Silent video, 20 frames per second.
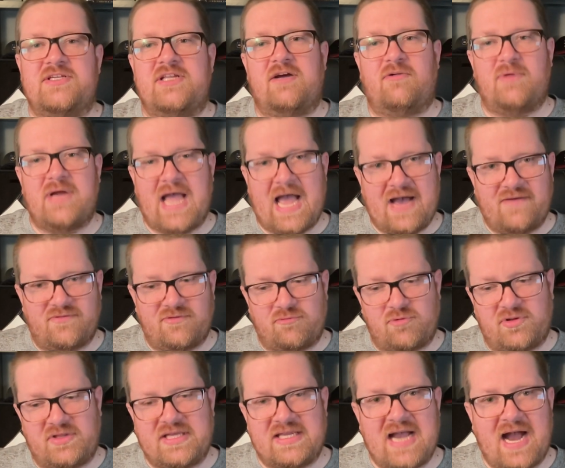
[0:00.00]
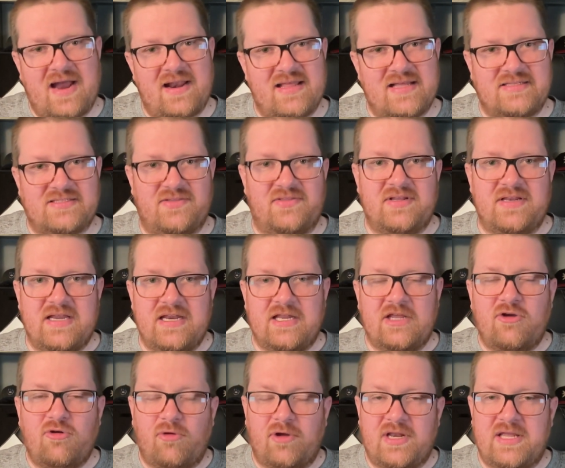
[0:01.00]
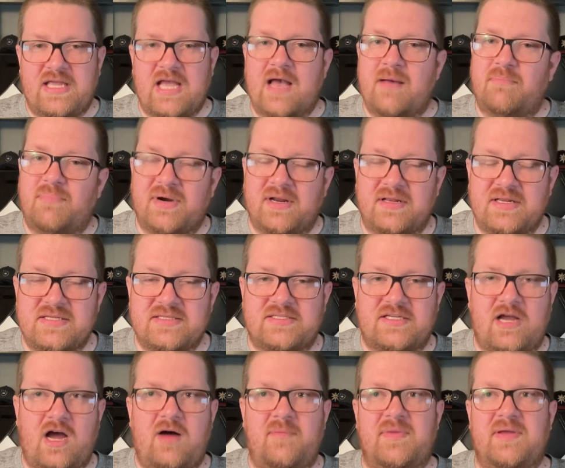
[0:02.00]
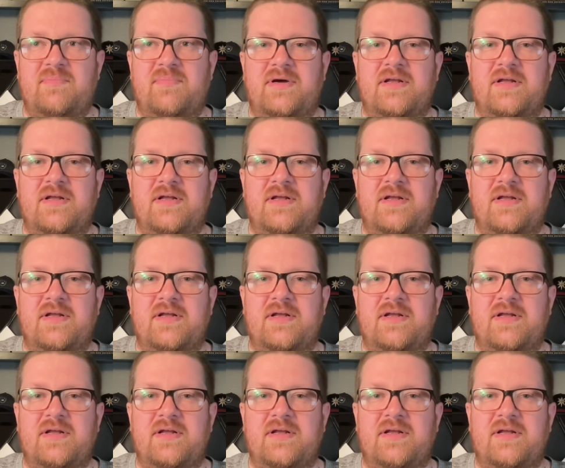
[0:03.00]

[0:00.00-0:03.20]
We haven't really gotten into the nitty gritty yet, but it is coming.